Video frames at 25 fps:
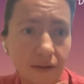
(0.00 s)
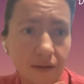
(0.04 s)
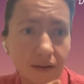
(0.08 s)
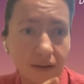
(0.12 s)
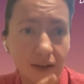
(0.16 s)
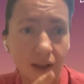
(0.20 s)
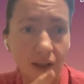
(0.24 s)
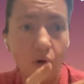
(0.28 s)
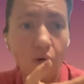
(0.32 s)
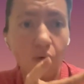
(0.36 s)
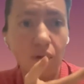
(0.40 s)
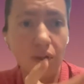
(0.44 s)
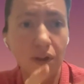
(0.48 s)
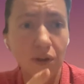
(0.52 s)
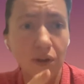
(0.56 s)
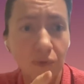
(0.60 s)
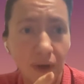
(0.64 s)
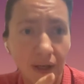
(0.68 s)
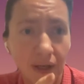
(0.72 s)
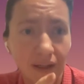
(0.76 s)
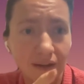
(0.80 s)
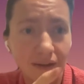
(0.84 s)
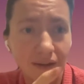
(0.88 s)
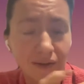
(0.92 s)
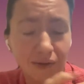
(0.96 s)
the only
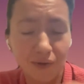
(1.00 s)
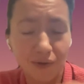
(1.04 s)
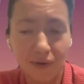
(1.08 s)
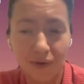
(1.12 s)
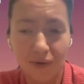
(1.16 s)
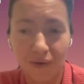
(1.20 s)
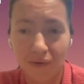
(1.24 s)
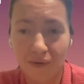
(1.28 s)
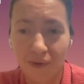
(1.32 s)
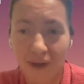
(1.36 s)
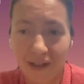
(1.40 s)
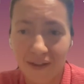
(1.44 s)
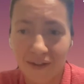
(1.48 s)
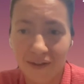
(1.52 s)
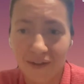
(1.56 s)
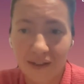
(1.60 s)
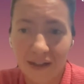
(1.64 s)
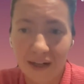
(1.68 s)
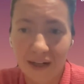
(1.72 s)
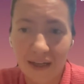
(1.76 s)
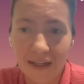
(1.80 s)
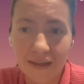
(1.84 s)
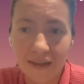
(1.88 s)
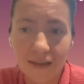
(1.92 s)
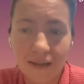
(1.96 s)
way to
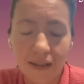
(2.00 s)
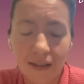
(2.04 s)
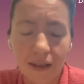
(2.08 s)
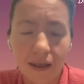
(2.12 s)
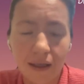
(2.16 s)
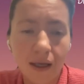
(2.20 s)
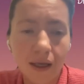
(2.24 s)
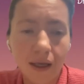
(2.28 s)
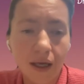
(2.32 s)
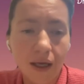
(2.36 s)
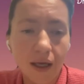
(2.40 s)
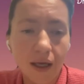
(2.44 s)
enter IT.